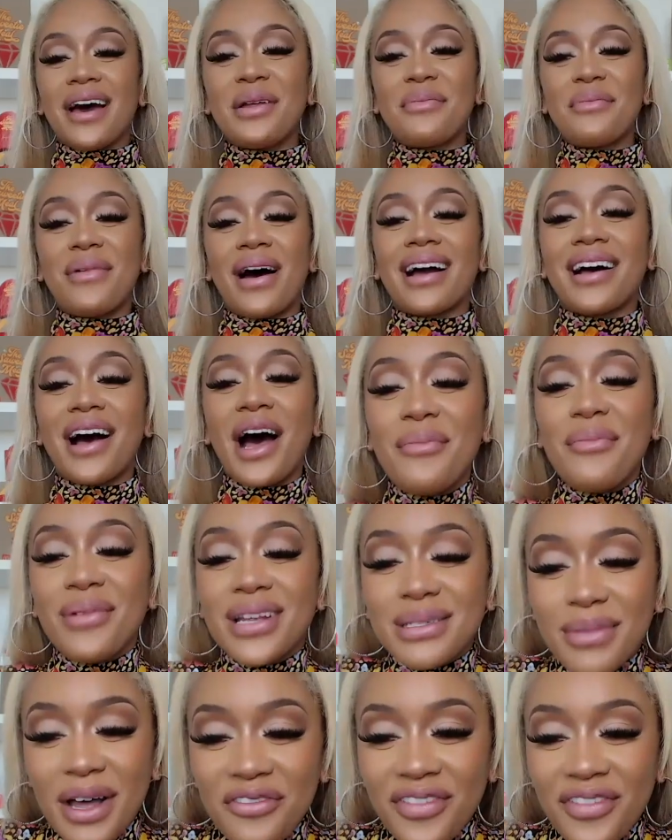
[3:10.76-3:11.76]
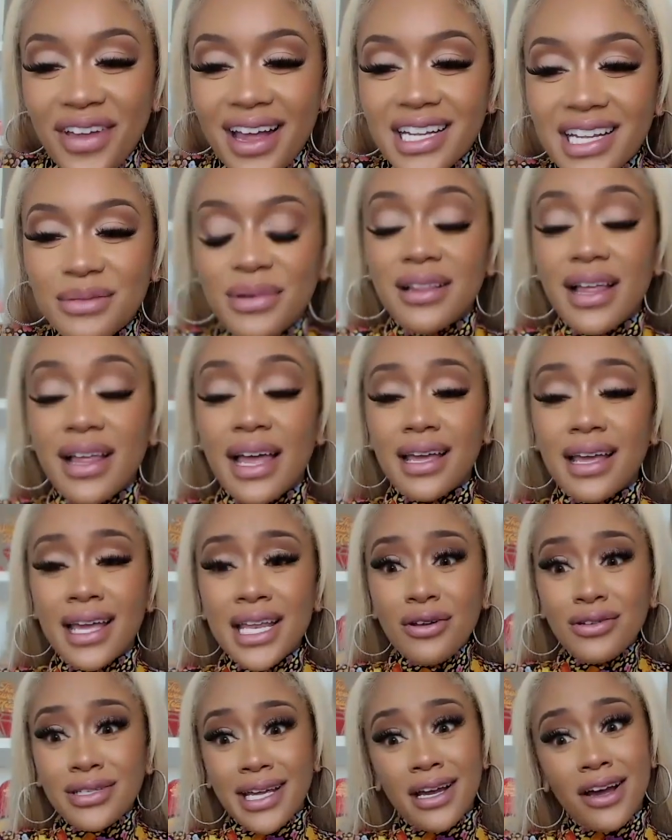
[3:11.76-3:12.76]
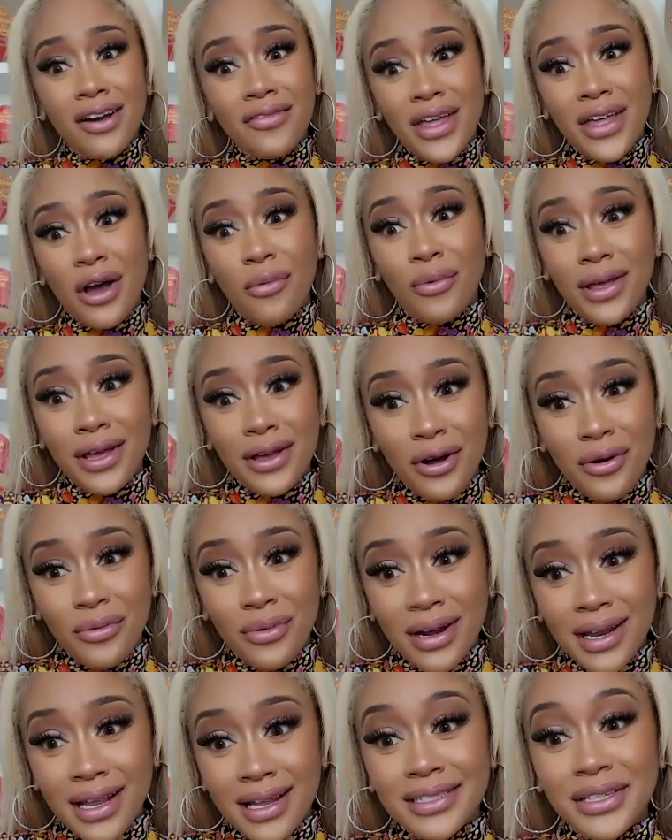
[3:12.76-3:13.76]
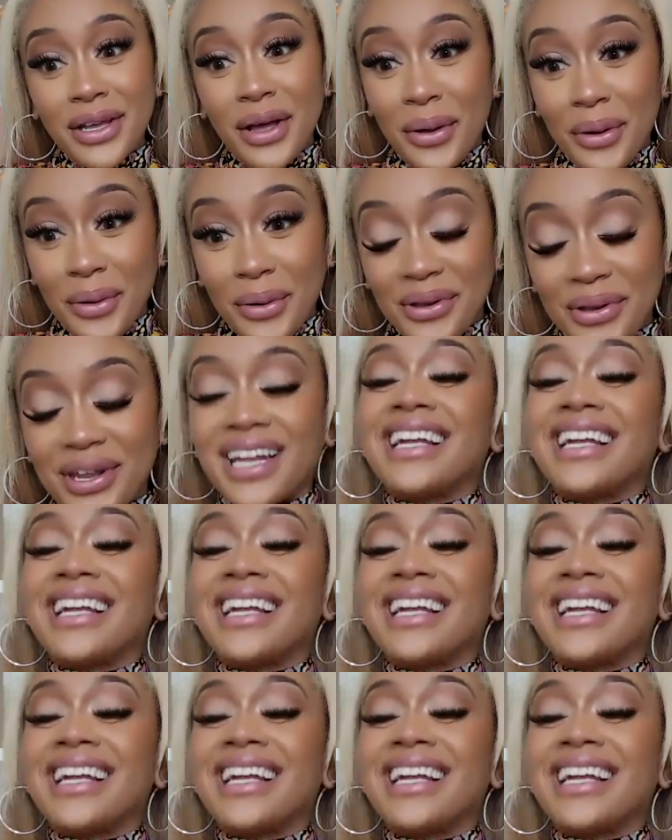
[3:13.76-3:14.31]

in my comments. My fans be like, can you take off that wig already? It's old.